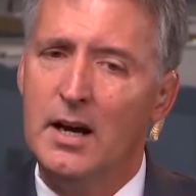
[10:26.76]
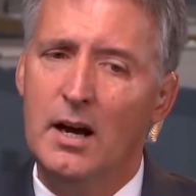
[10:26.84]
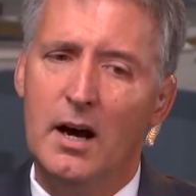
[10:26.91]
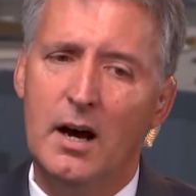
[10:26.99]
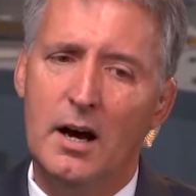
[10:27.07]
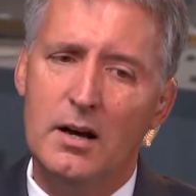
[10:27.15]

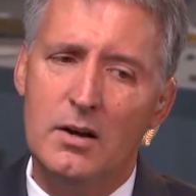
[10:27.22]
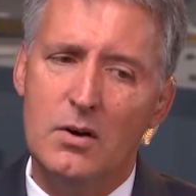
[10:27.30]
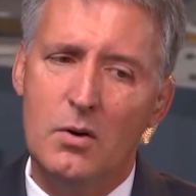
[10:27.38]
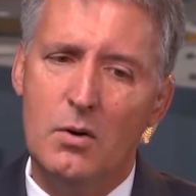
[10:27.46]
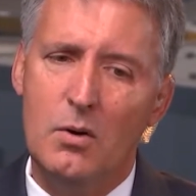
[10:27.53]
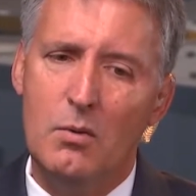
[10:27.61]

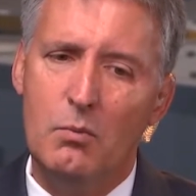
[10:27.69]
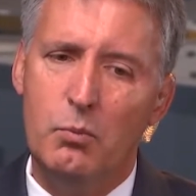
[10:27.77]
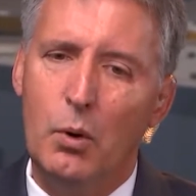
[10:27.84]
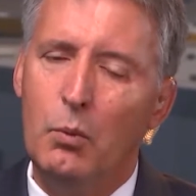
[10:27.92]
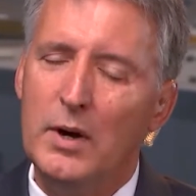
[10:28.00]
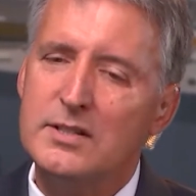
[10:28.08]

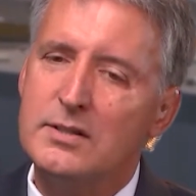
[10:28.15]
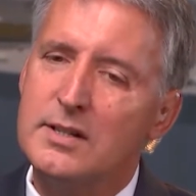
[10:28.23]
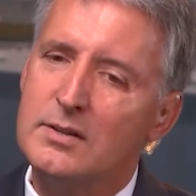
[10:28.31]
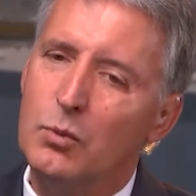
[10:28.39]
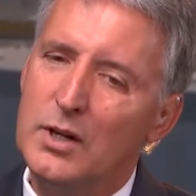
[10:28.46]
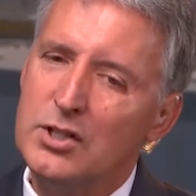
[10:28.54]
But what
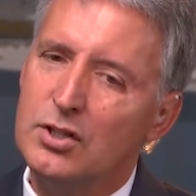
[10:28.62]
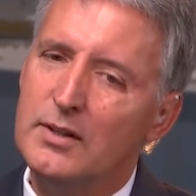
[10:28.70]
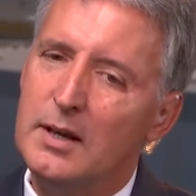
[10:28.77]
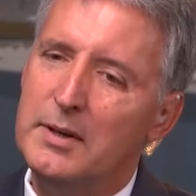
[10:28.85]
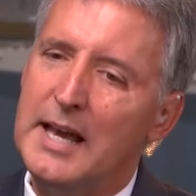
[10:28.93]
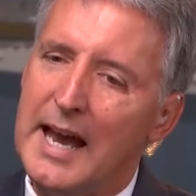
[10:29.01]
should
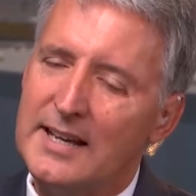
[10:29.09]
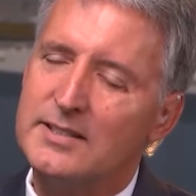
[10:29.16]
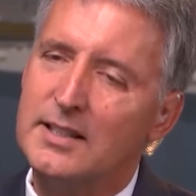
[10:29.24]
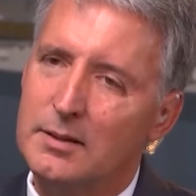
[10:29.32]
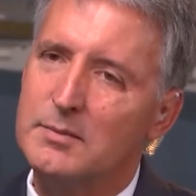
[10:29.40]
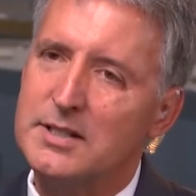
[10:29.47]
they be
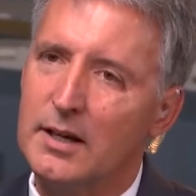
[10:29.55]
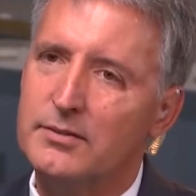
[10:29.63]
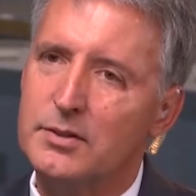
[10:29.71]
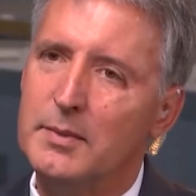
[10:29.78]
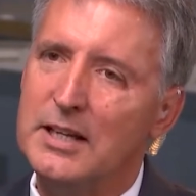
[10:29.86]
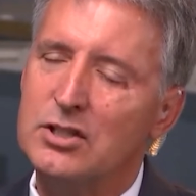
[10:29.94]
asking
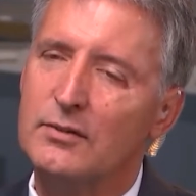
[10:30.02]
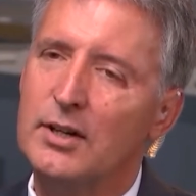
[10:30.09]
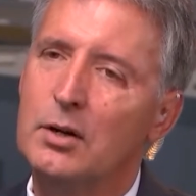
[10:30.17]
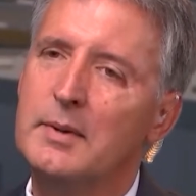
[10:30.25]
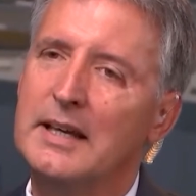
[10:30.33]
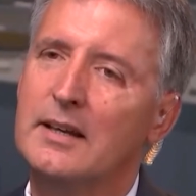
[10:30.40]
themselves to make sure they
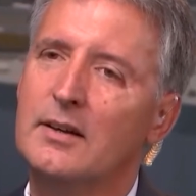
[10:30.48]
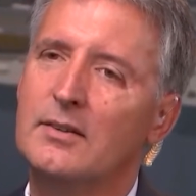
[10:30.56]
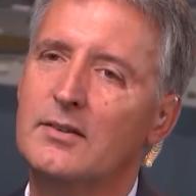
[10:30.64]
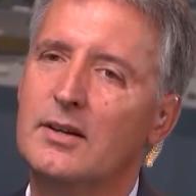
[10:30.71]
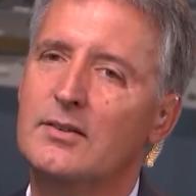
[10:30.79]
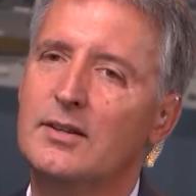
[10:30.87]
don't make
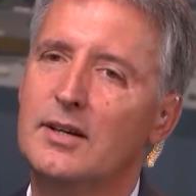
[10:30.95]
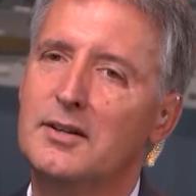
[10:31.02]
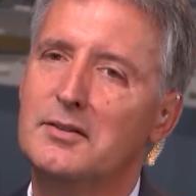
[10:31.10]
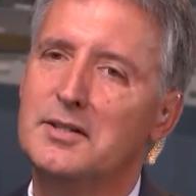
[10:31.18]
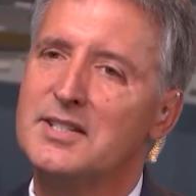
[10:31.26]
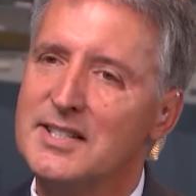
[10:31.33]

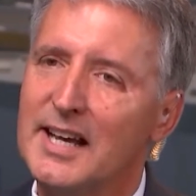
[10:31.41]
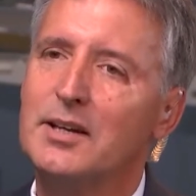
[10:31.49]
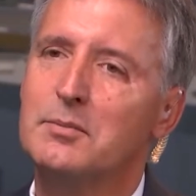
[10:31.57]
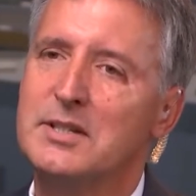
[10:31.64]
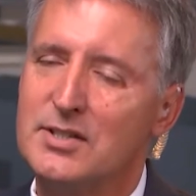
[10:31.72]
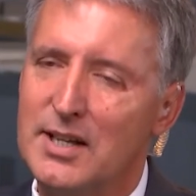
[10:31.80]
the
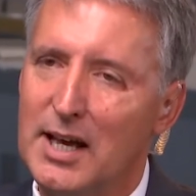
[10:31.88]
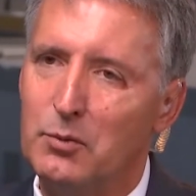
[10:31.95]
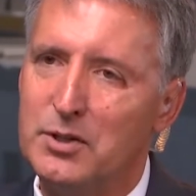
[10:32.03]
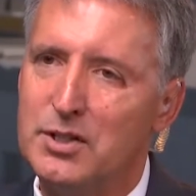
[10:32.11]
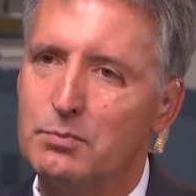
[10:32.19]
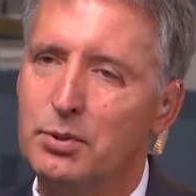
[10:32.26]
second mistake,
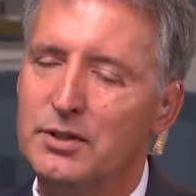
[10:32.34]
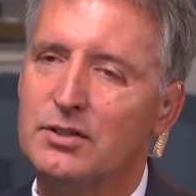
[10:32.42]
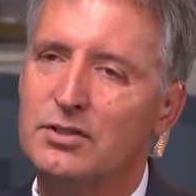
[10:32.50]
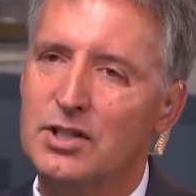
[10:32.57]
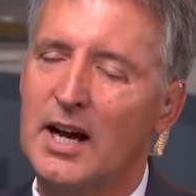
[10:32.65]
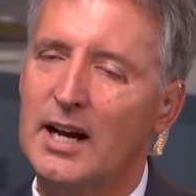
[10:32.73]
which is put
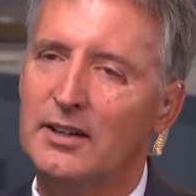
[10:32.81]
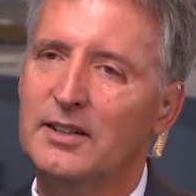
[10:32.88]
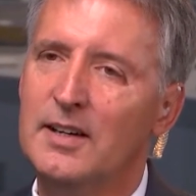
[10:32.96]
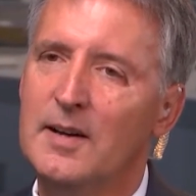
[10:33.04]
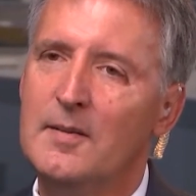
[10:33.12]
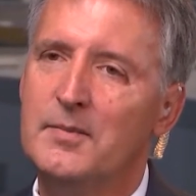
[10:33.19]
their child
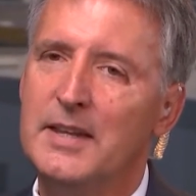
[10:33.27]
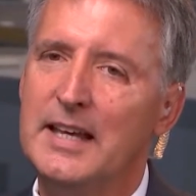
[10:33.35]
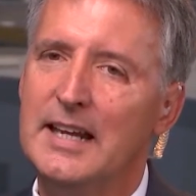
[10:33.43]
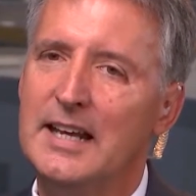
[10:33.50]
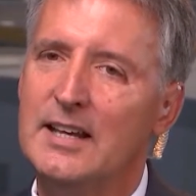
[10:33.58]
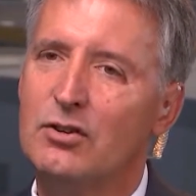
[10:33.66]

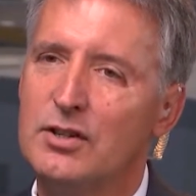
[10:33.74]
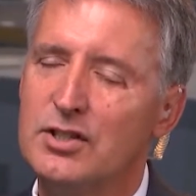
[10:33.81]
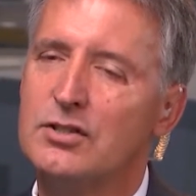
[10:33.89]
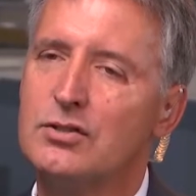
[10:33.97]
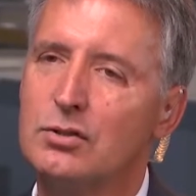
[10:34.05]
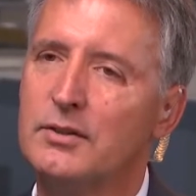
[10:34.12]
in a
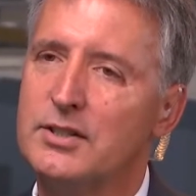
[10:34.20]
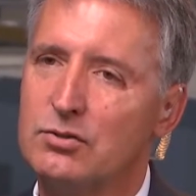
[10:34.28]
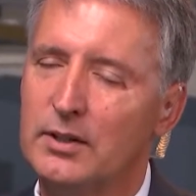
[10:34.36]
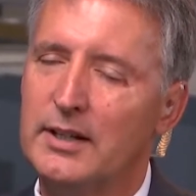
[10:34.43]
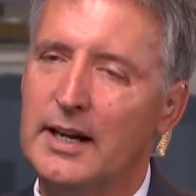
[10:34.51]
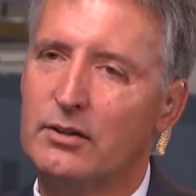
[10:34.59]
Christian school that's
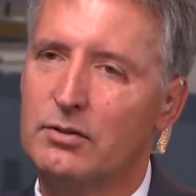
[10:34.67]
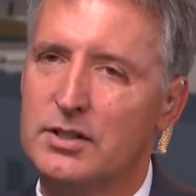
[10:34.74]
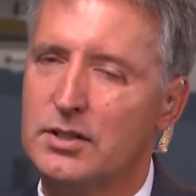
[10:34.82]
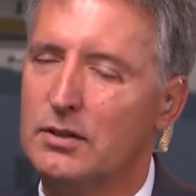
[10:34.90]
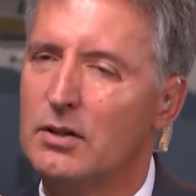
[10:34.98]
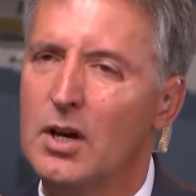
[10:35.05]
really not
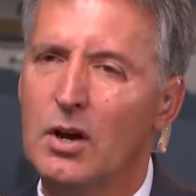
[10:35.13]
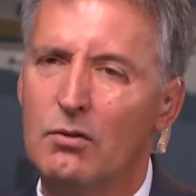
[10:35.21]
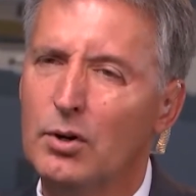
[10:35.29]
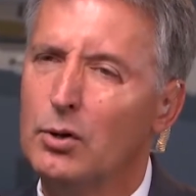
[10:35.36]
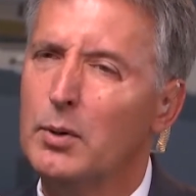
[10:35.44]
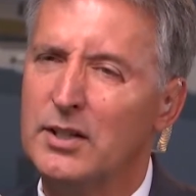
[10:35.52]
Christian?
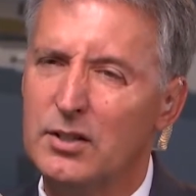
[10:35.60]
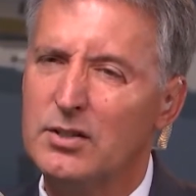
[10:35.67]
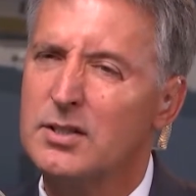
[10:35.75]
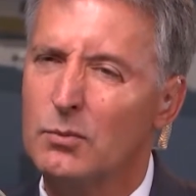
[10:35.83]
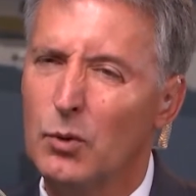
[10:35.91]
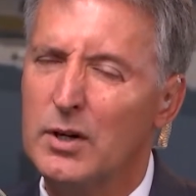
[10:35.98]
Real quick,
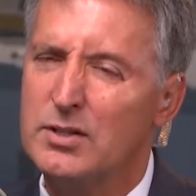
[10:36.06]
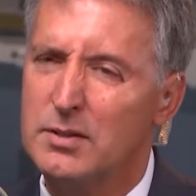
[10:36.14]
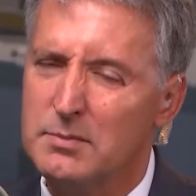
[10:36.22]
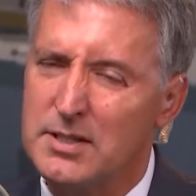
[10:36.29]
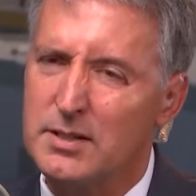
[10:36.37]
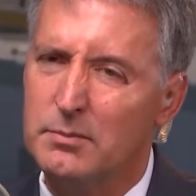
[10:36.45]
what are
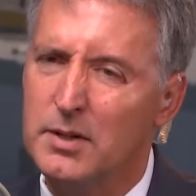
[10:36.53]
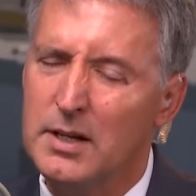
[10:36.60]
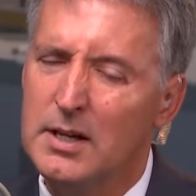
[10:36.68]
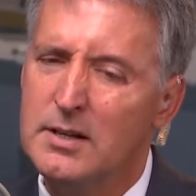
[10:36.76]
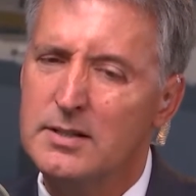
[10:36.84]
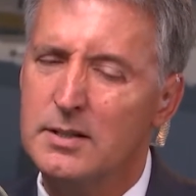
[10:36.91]
some
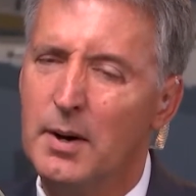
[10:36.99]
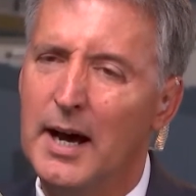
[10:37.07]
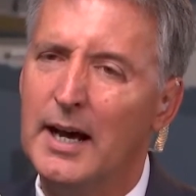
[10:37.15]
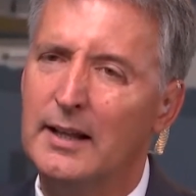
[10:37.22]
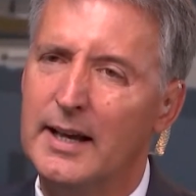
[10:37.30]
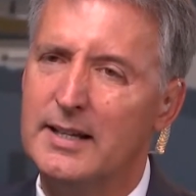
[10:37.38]

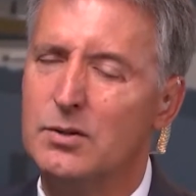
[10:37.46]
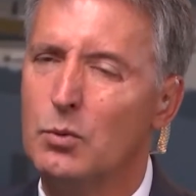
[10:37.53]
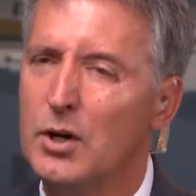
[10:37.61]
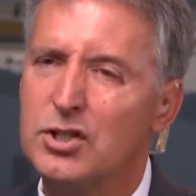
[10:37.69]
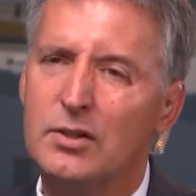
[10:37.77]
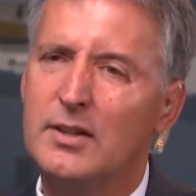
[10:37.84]
highlights? And
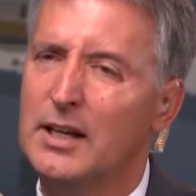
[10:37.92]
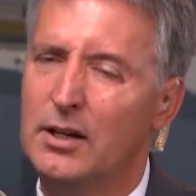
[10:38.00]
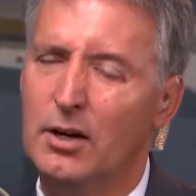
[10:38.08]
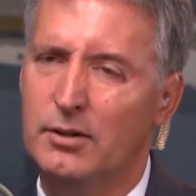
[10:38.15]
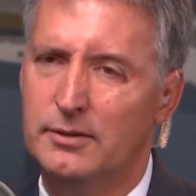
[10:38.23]
where should they go?